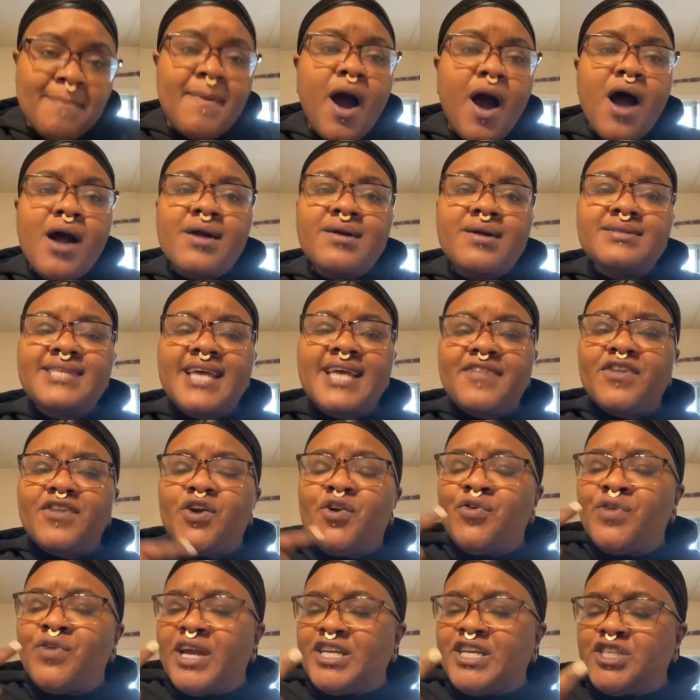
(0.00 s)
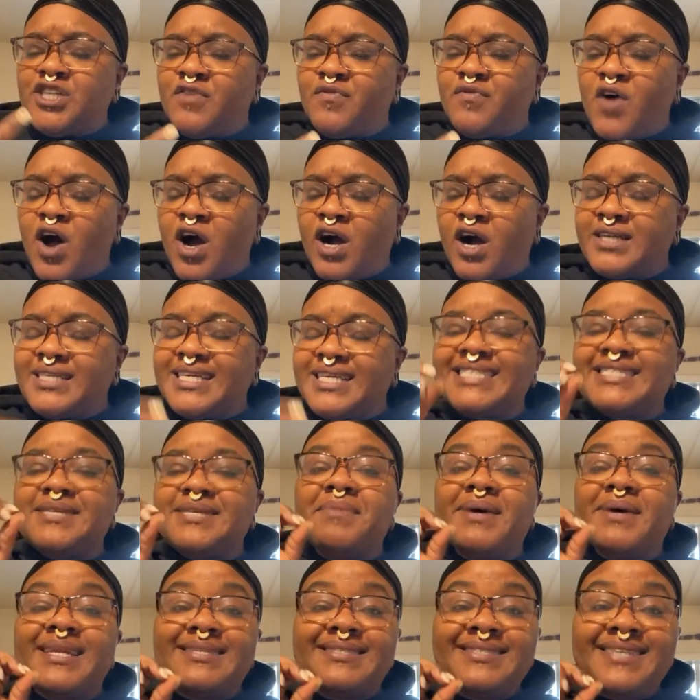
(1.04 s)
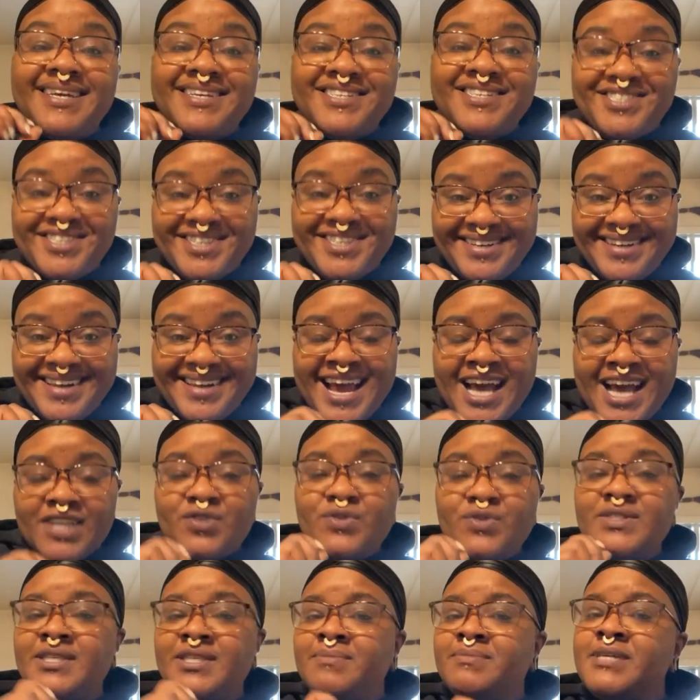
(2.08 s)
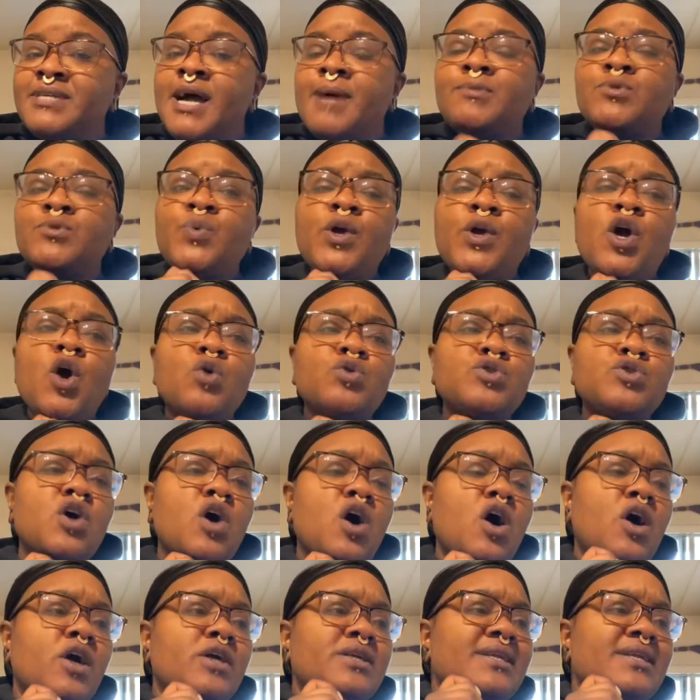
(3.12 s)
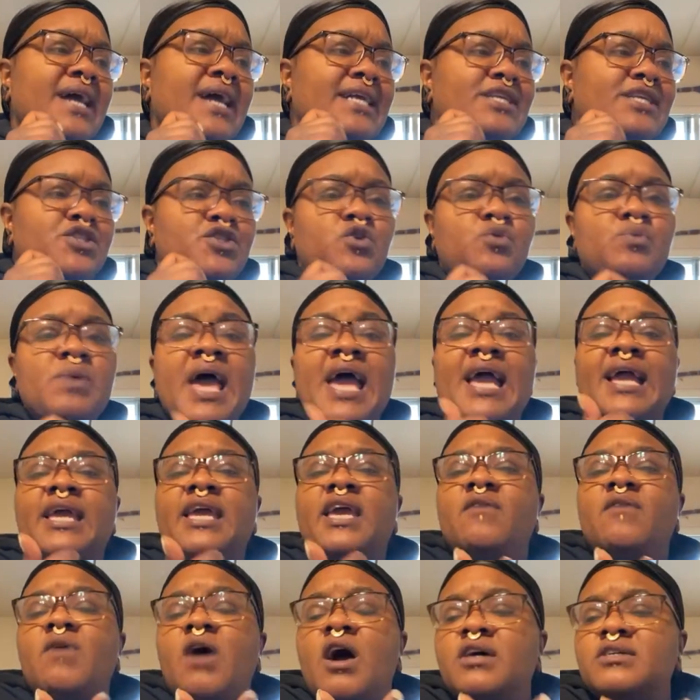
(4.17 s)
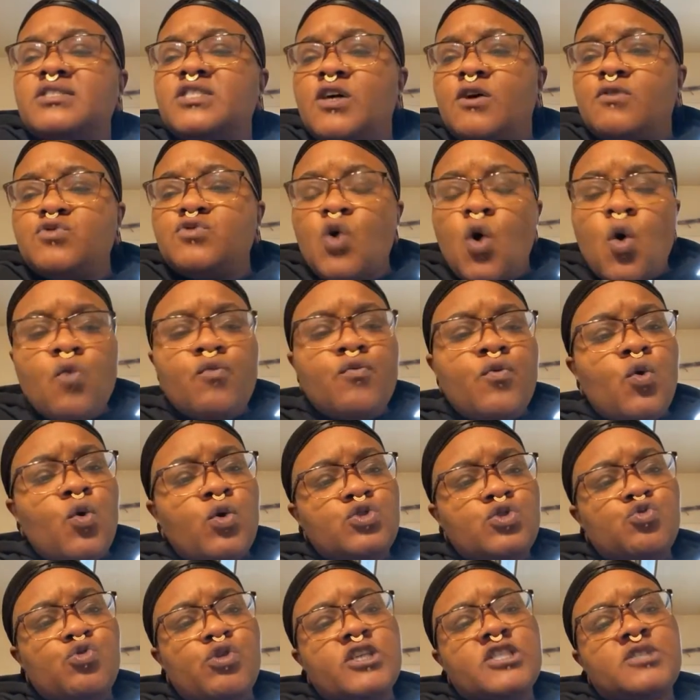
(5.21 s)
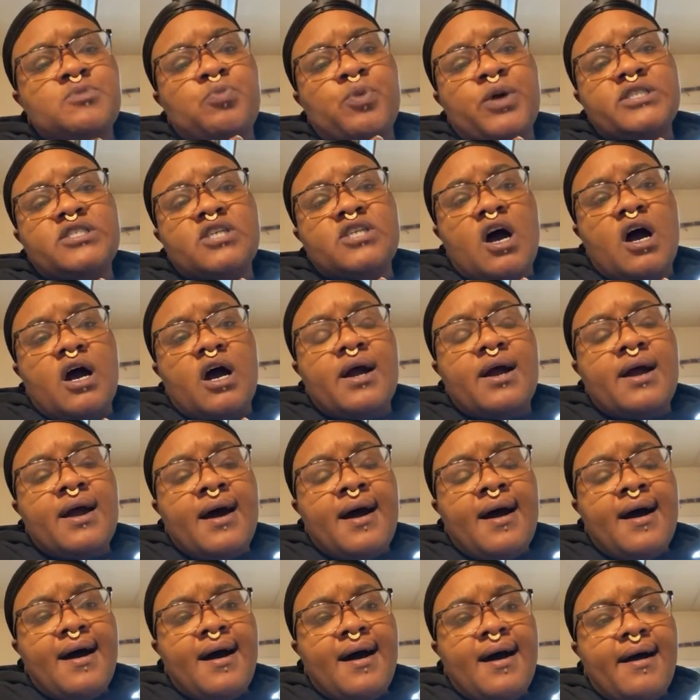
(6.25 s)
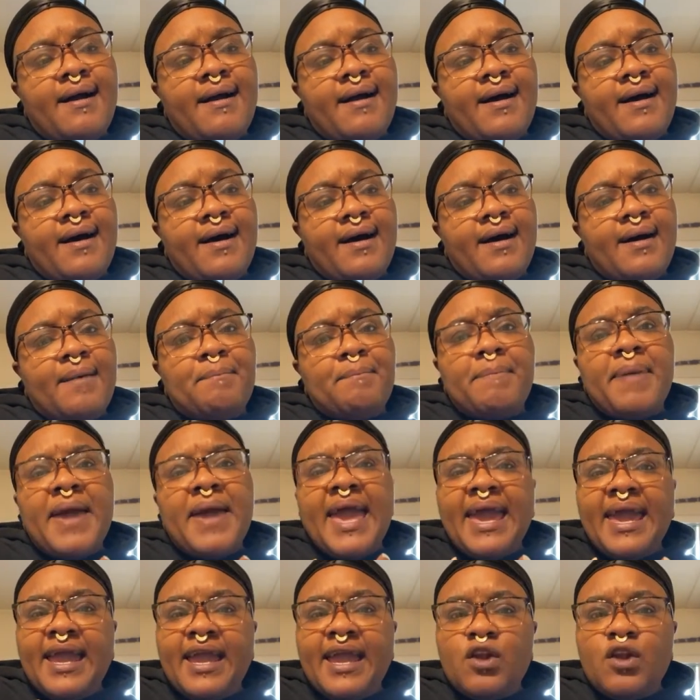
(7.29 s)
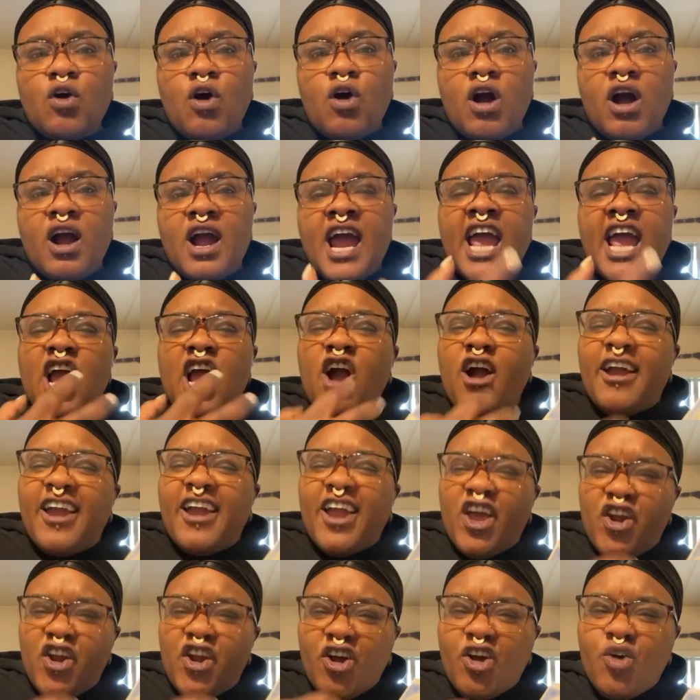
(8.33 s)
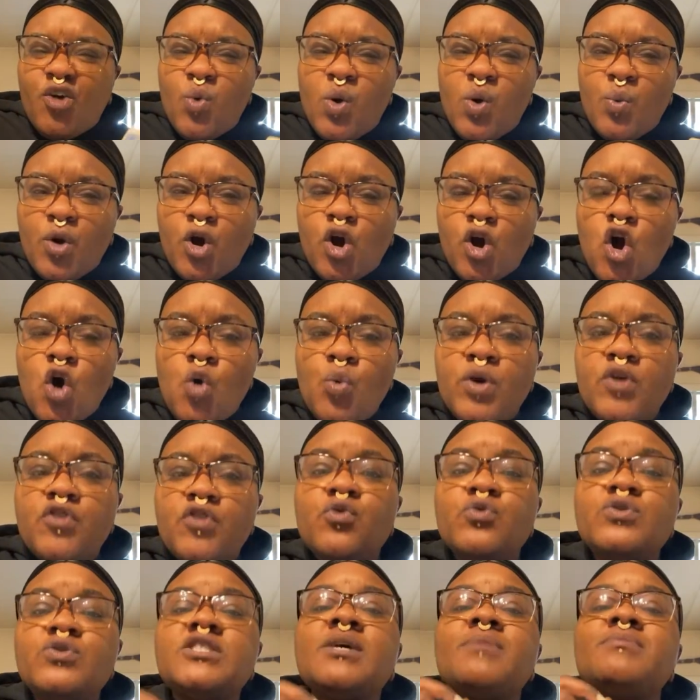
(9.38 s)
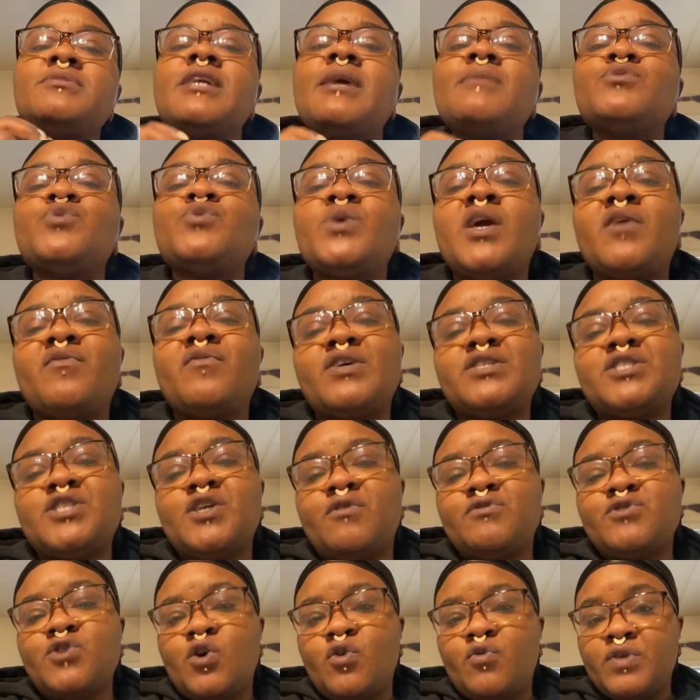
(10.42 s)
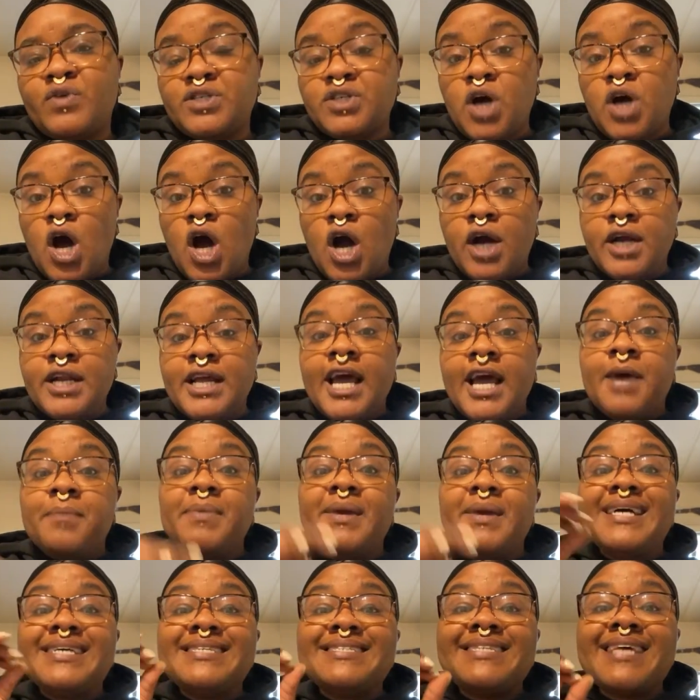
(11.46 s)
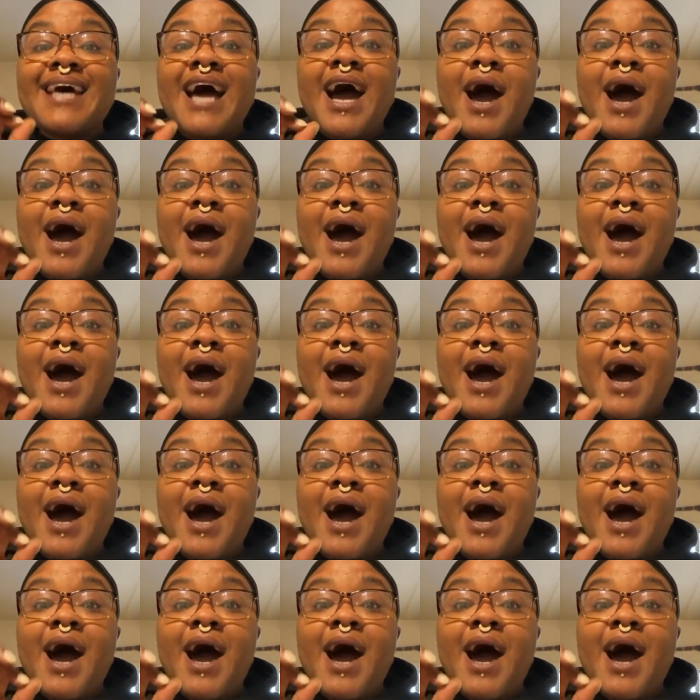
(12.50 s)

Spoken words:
Art and the creation of art is a meditation. So sometimes we go to art not to give ourselves over or to express our pain or our inner what we're going through. Sometimes we give ourselves over to art because